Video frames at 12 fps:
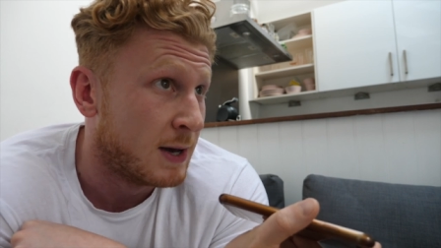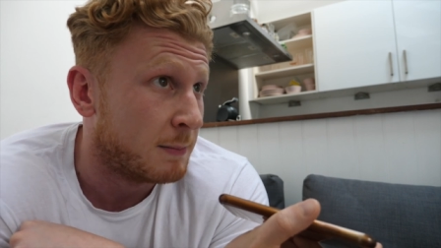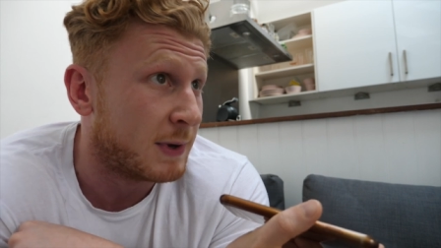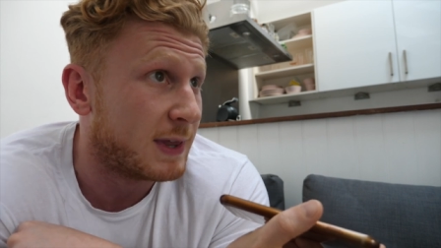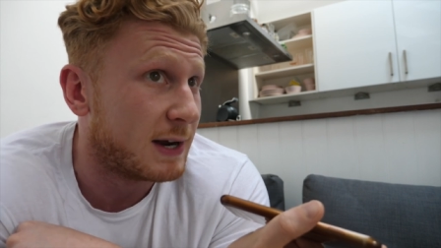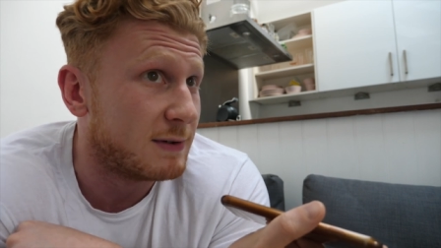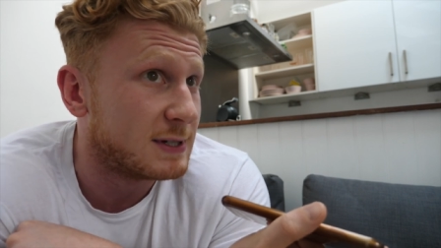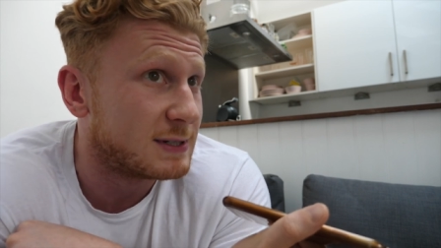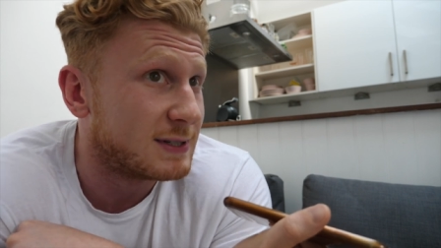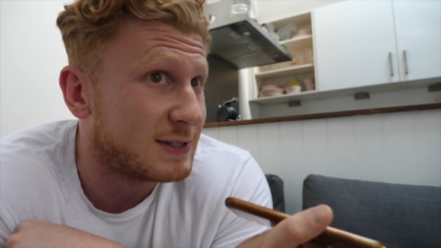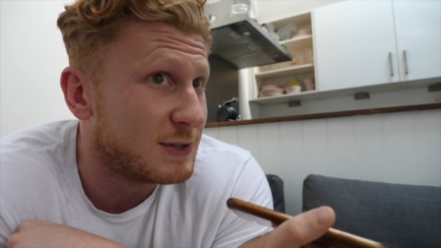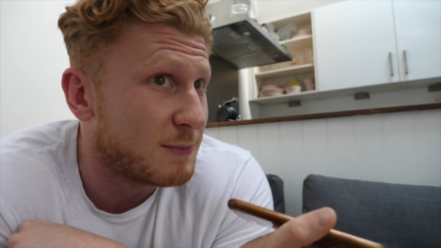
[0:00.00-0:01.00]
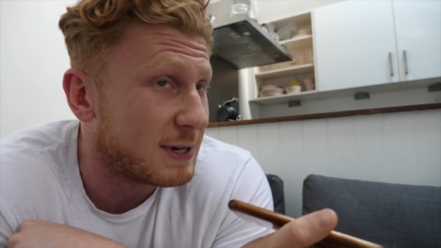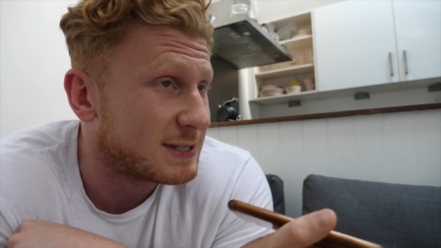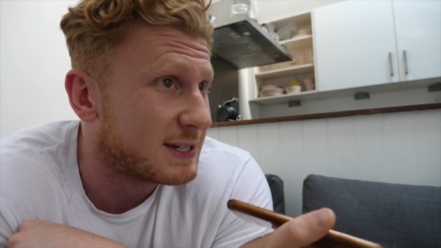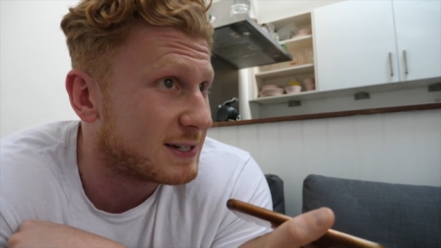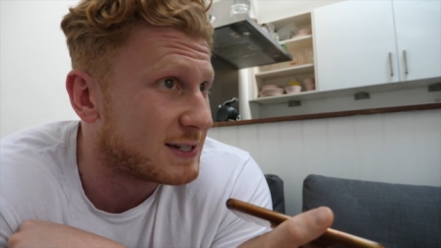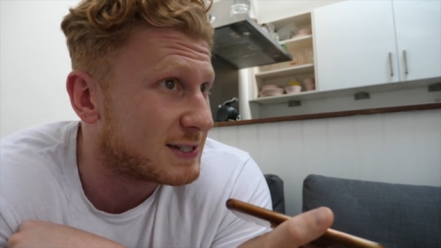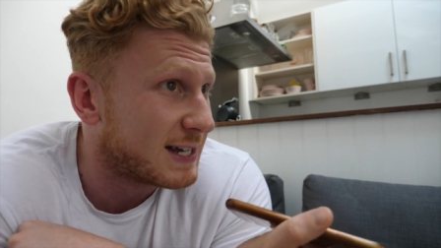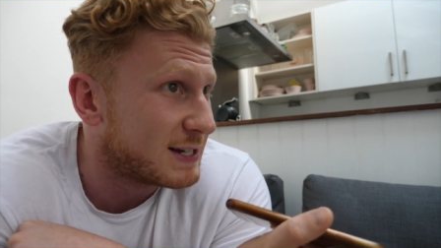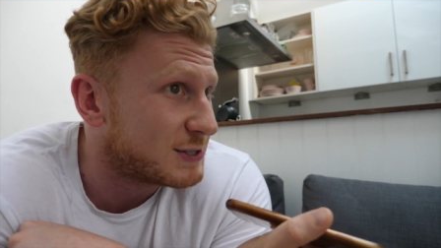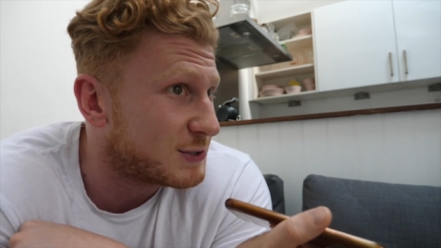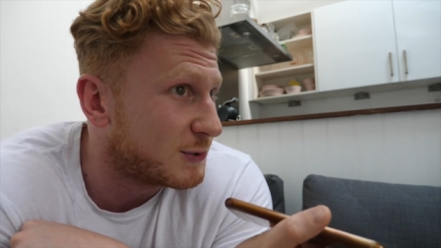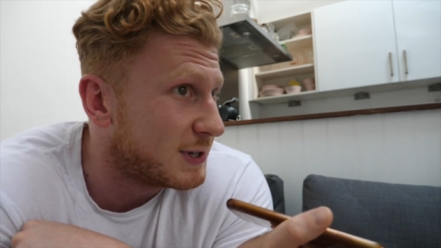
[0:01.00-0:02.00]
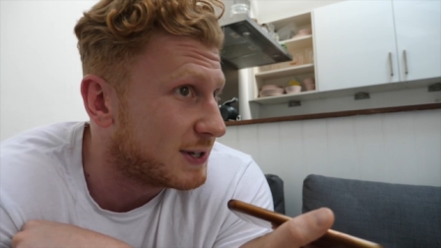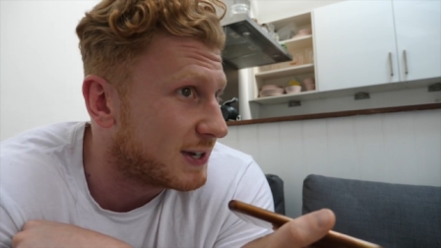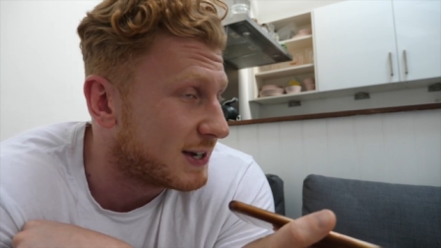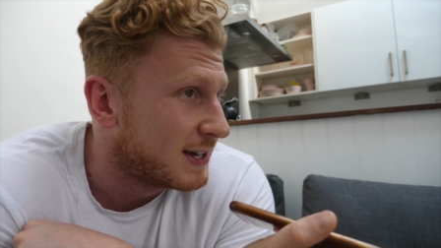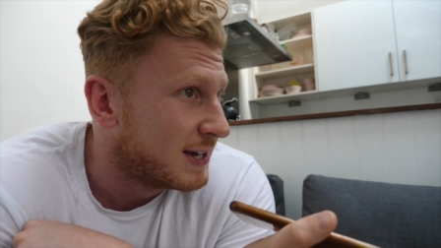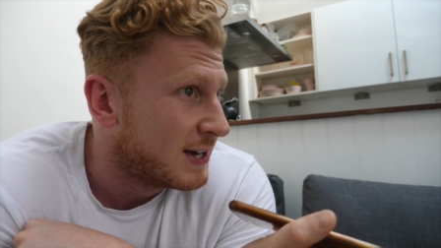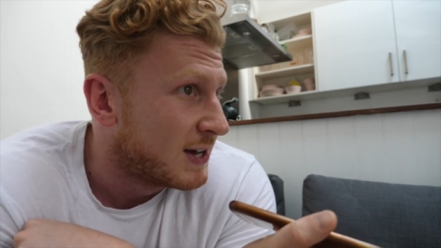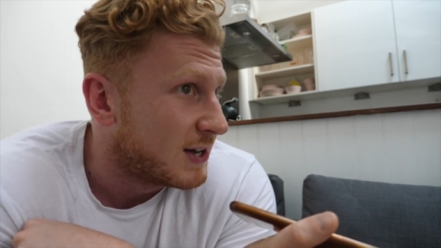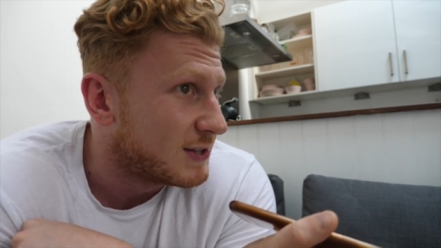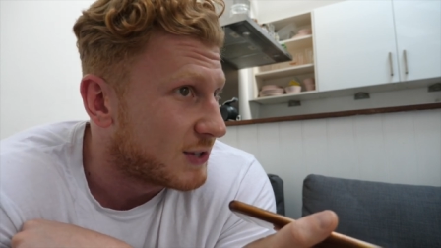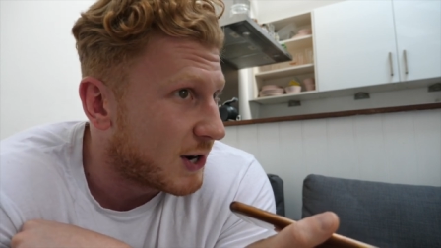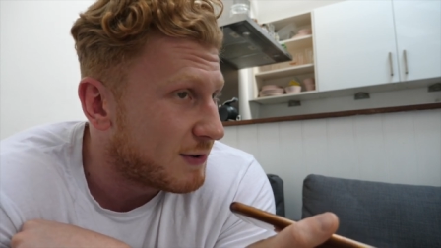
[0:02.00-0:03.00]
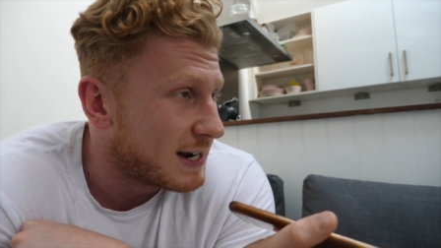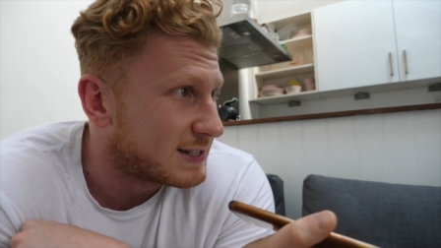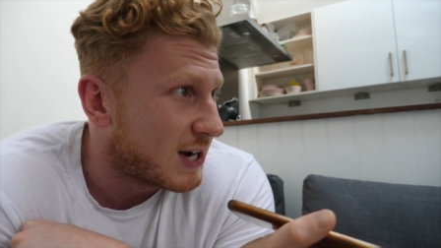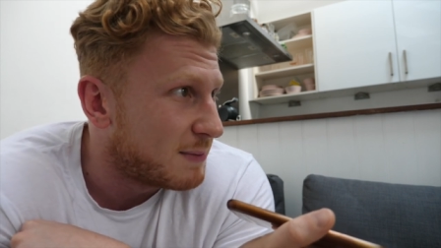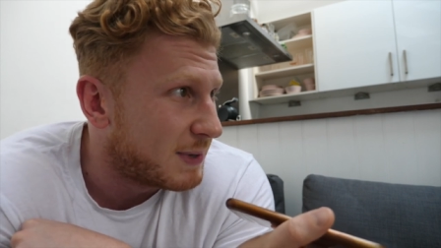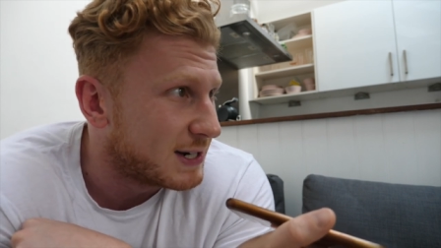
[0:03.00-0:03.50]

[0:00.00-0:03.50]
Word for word: But there is, you must understand surely that direct arm